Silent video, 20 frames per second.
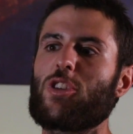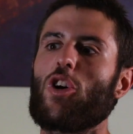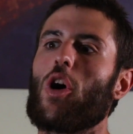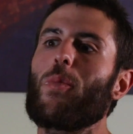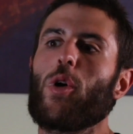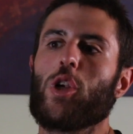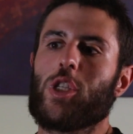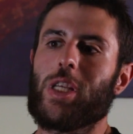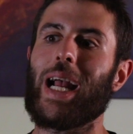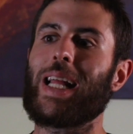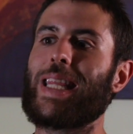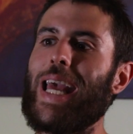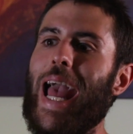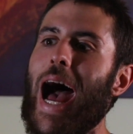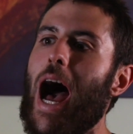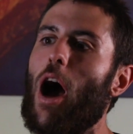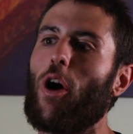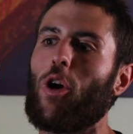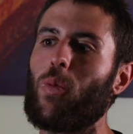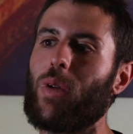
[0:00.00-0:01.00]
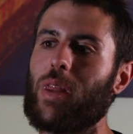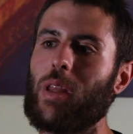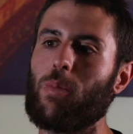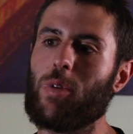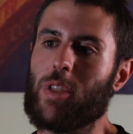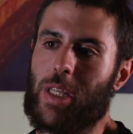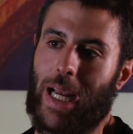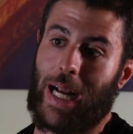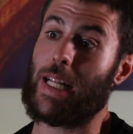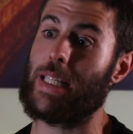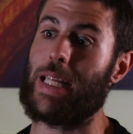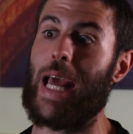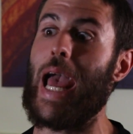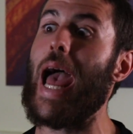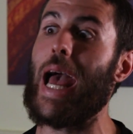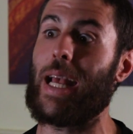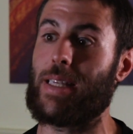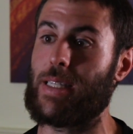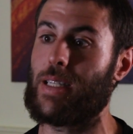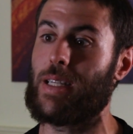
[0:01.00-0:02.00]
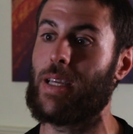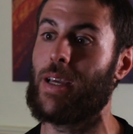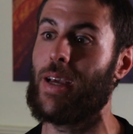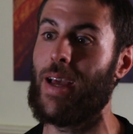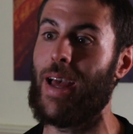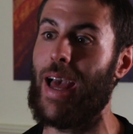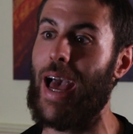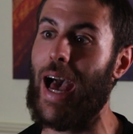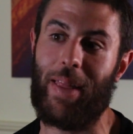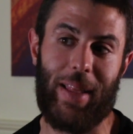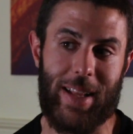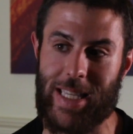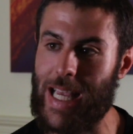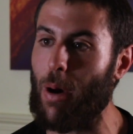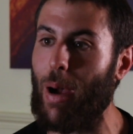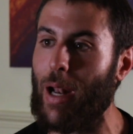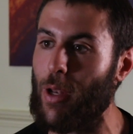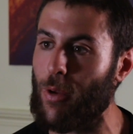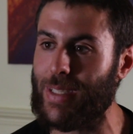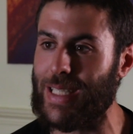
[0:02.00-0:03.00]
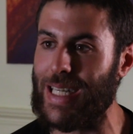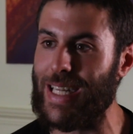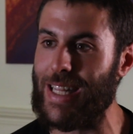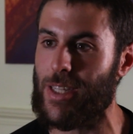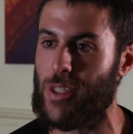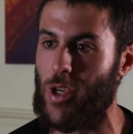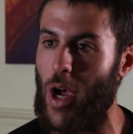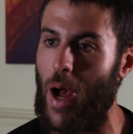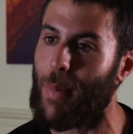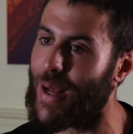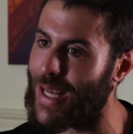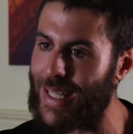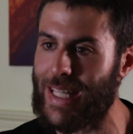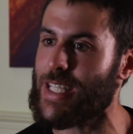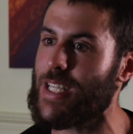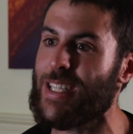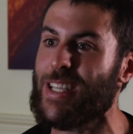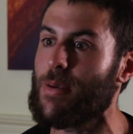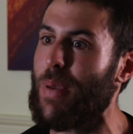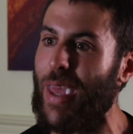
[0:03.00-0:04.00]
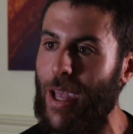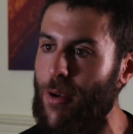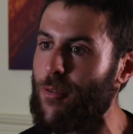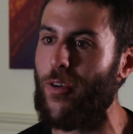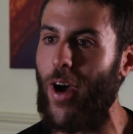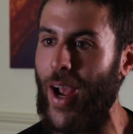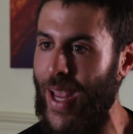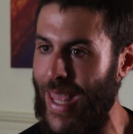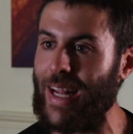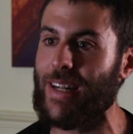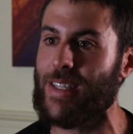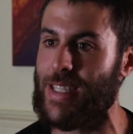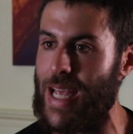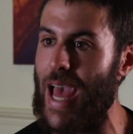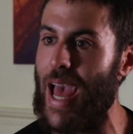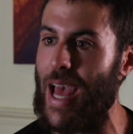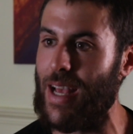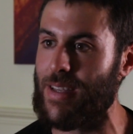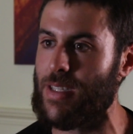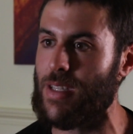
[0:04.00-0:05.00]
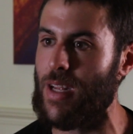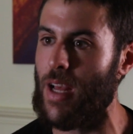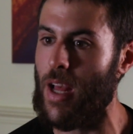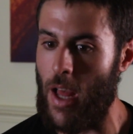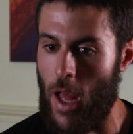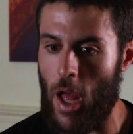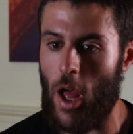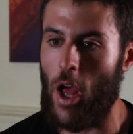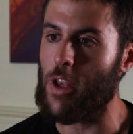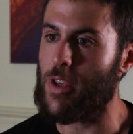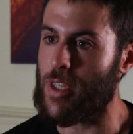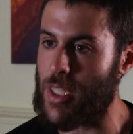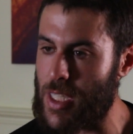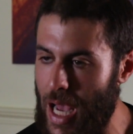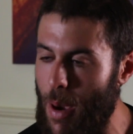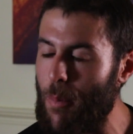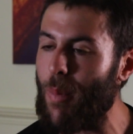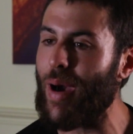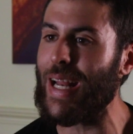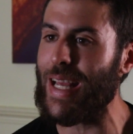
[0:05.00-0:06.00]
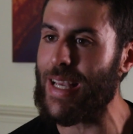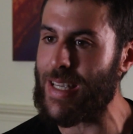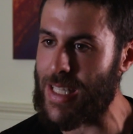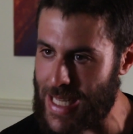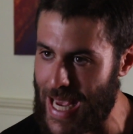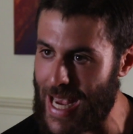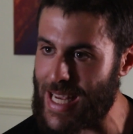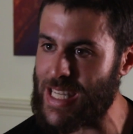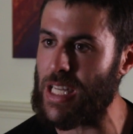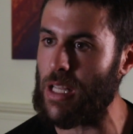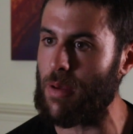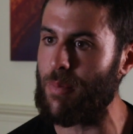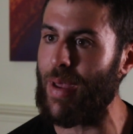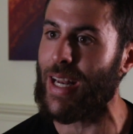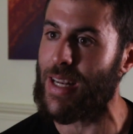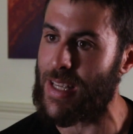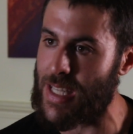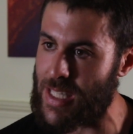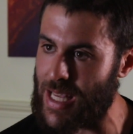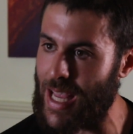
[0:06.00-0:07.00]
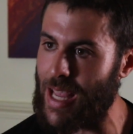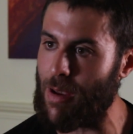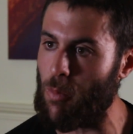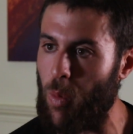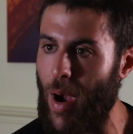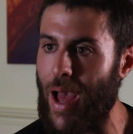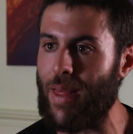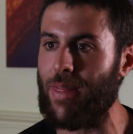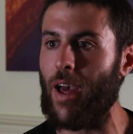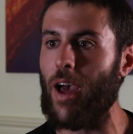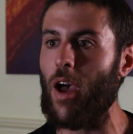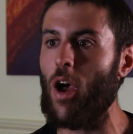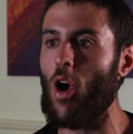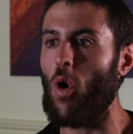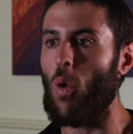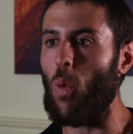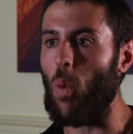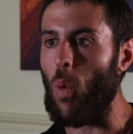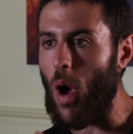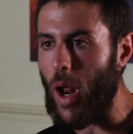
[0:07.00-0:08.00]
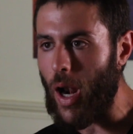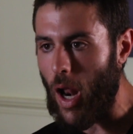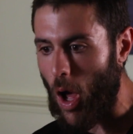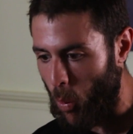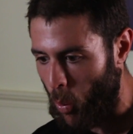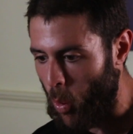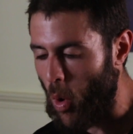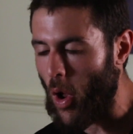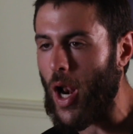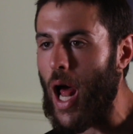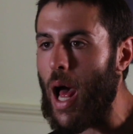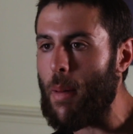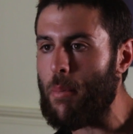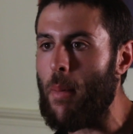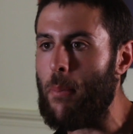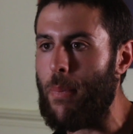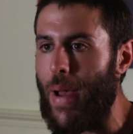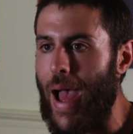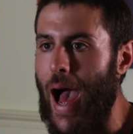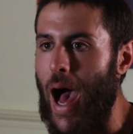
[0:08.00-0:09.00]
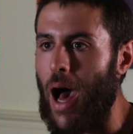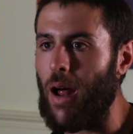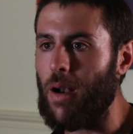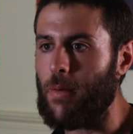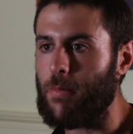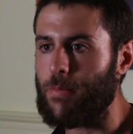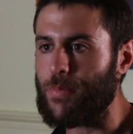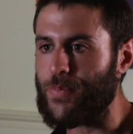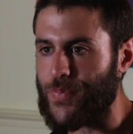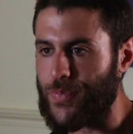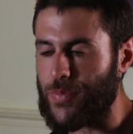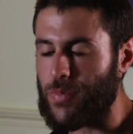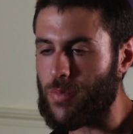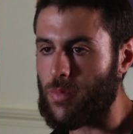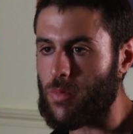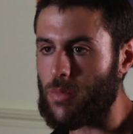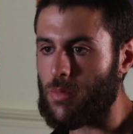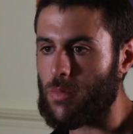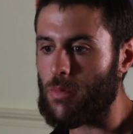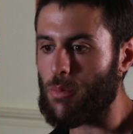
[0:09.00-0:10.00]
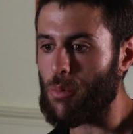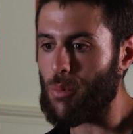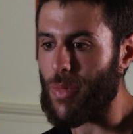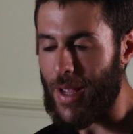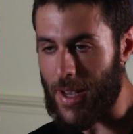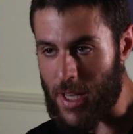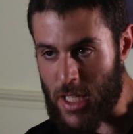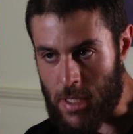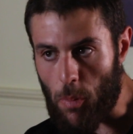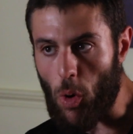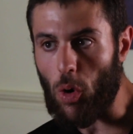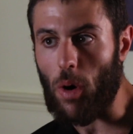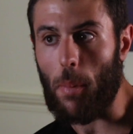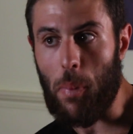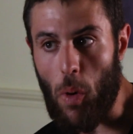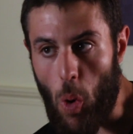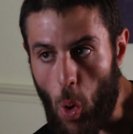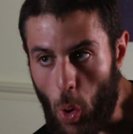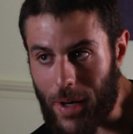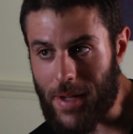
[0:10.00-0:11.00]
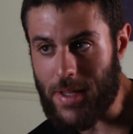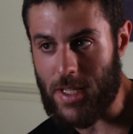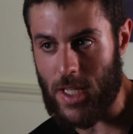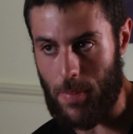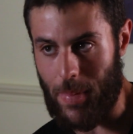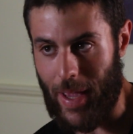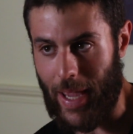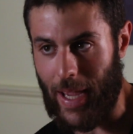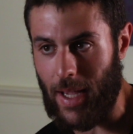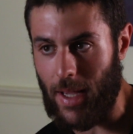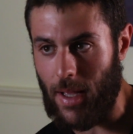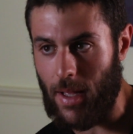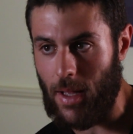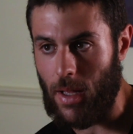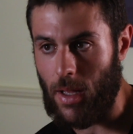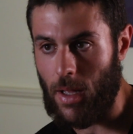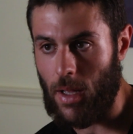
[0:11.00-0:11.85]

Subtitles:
It's almost like the algorithm was like a test. And that's how I looked at it at the time. Like, this is a big fucking test. Someone is testing me to see whether what I'm about is more important to me